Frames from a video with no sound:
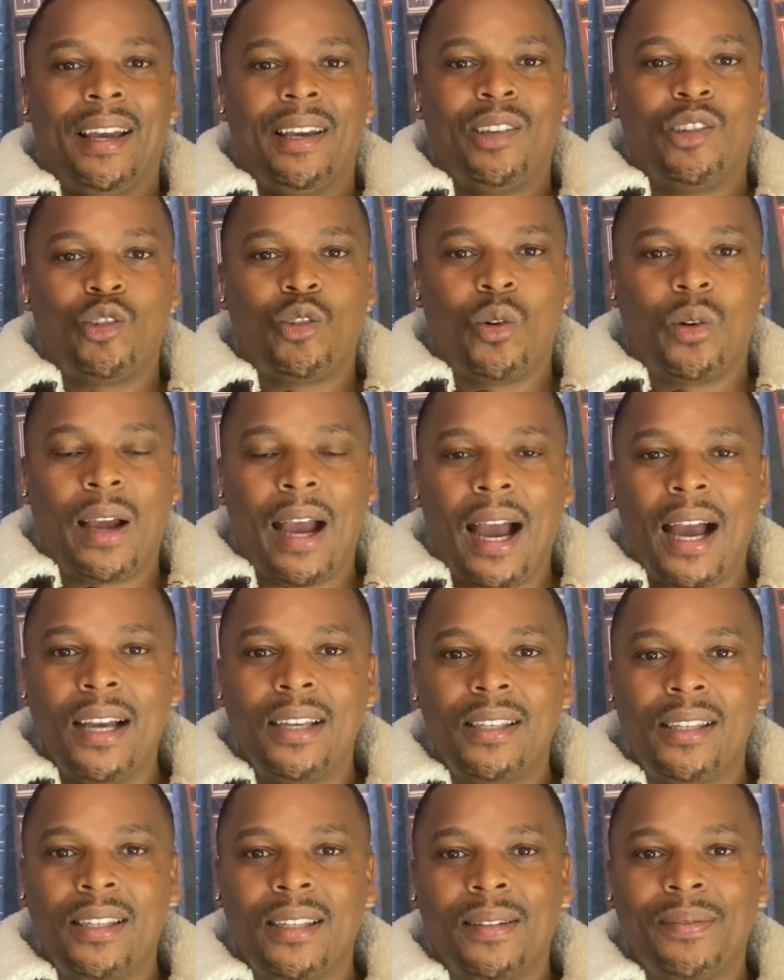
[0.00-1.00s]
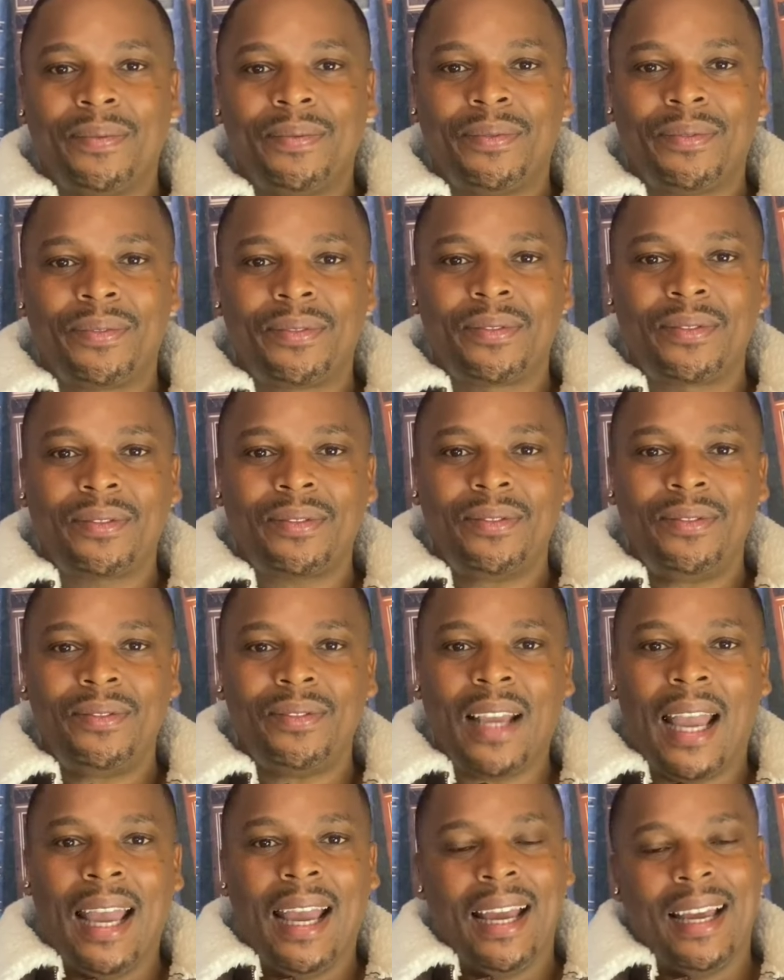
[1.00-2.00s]
So guys,
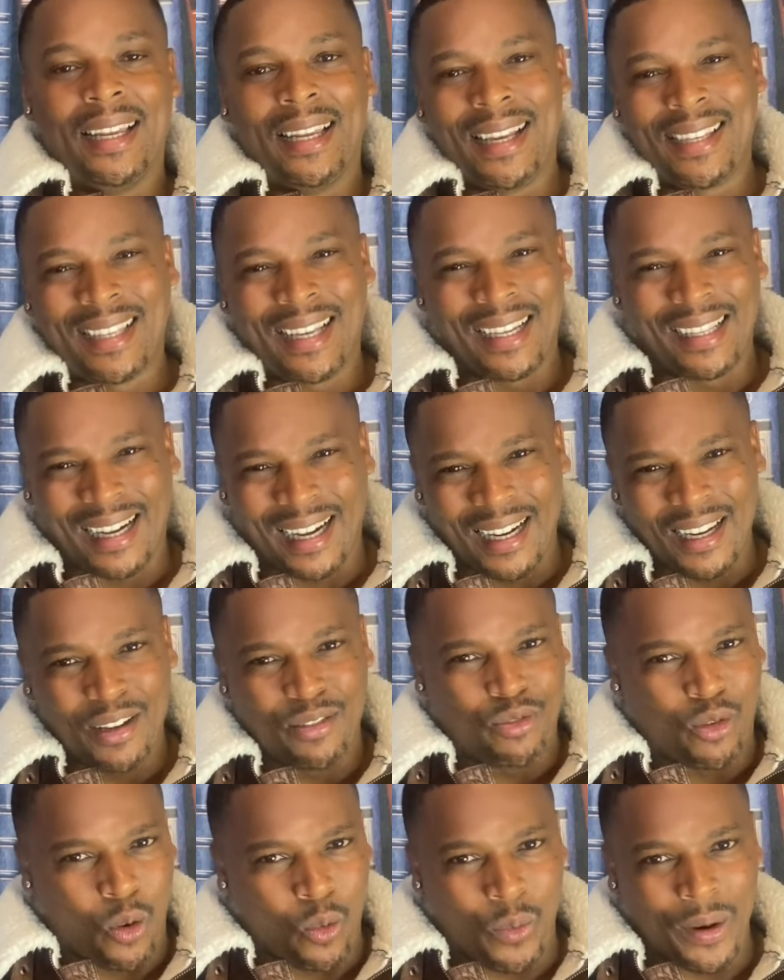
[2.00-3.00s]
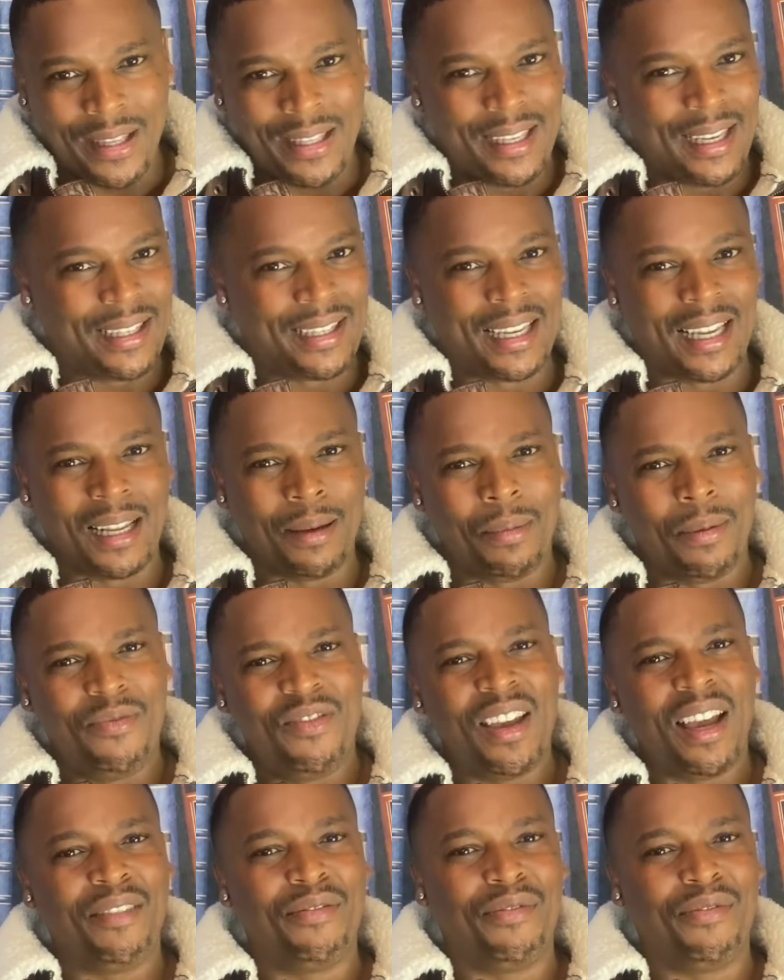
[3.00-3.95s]
let's get ready for winter. It's gonna be a